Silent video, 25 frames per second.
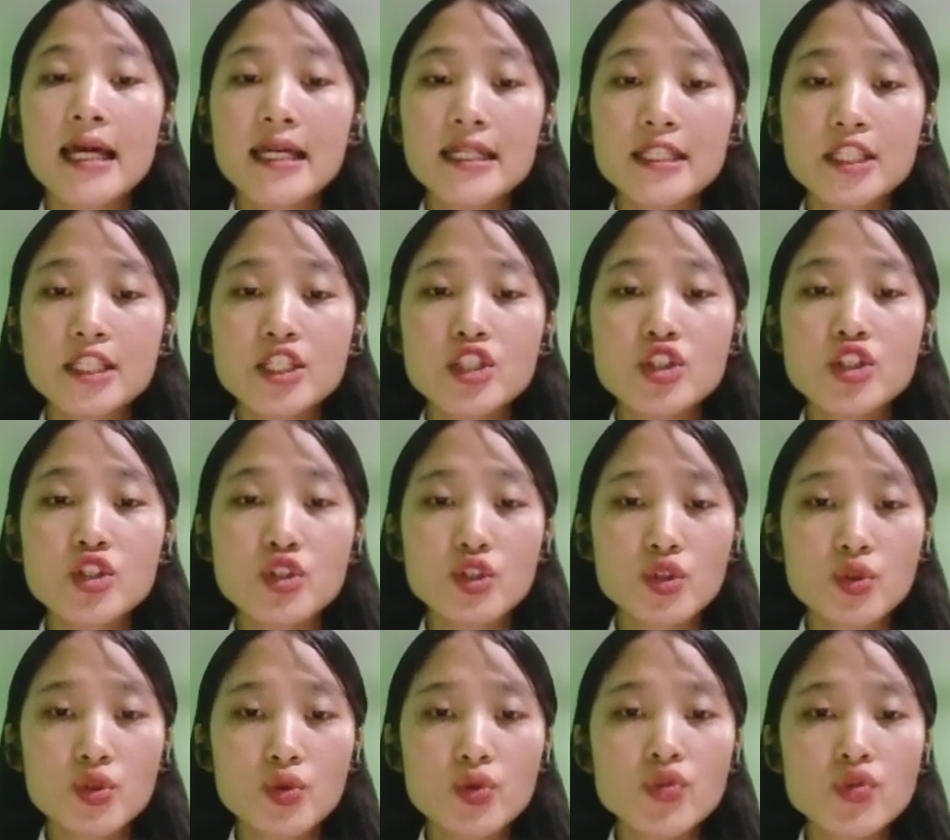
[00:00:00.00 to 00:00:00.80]
it
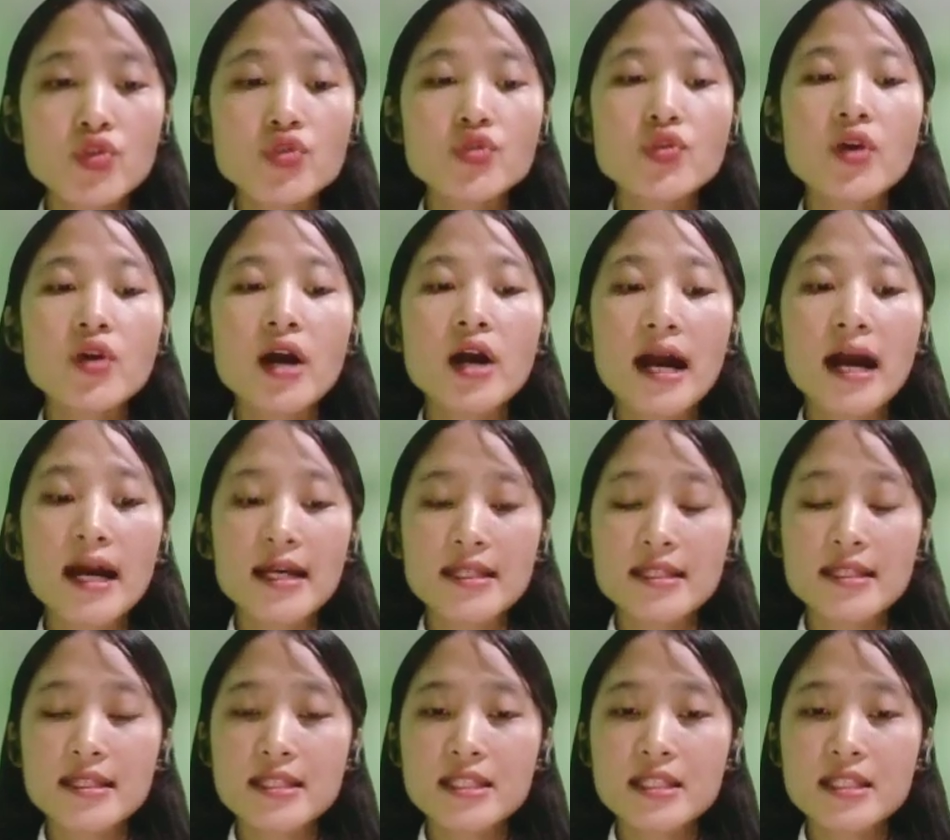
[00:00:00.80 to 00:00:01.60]
is used to
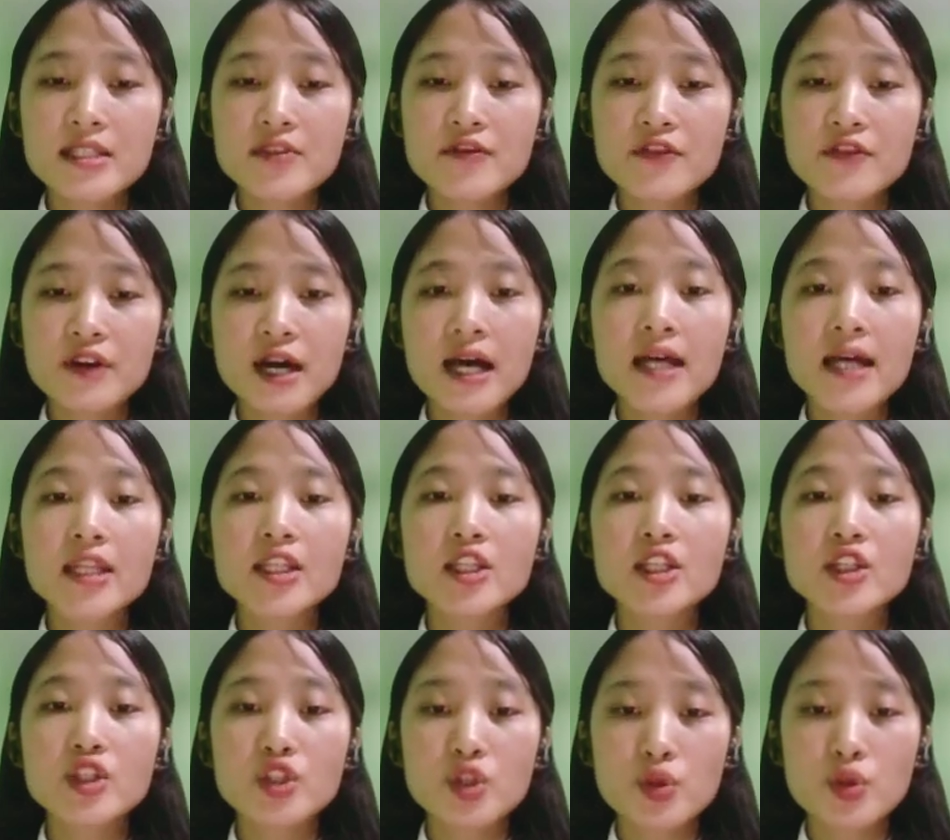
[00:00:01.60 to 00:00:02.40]
identify
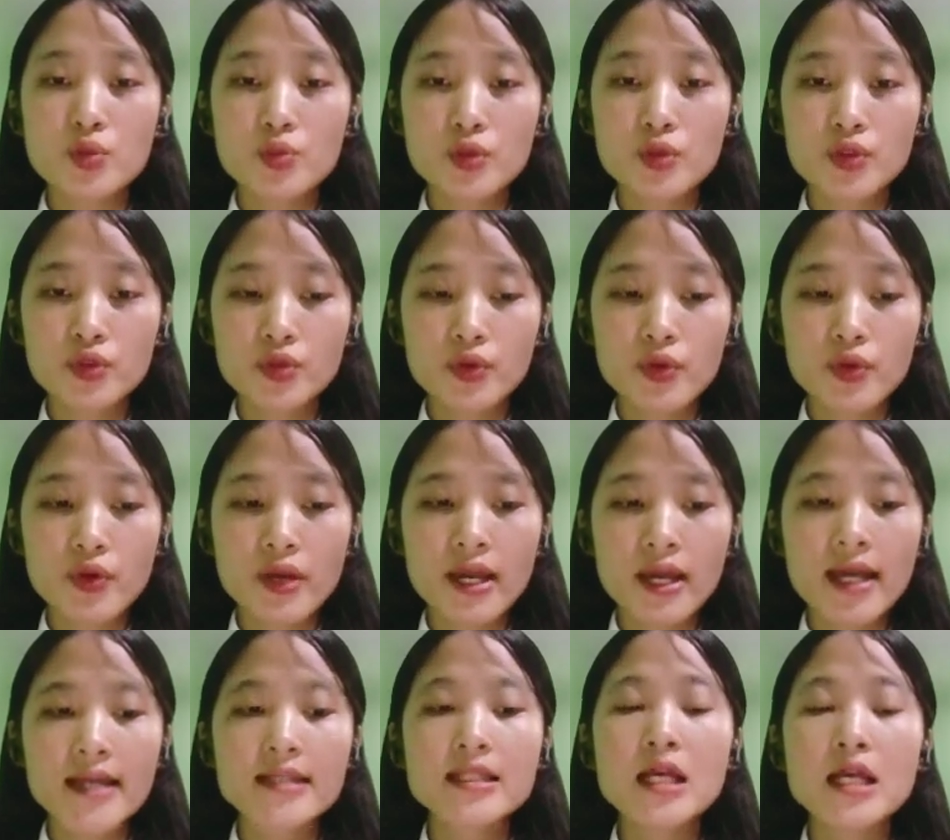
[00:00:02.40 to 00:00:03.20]
the
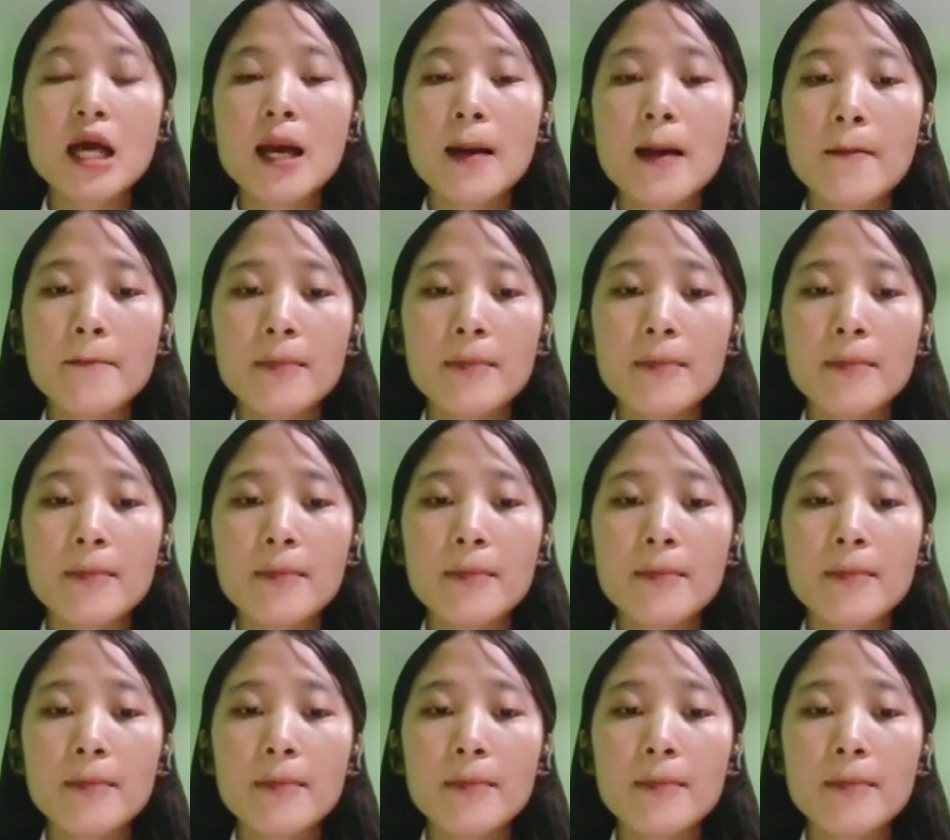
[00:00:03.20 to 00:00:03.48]
pneumothorax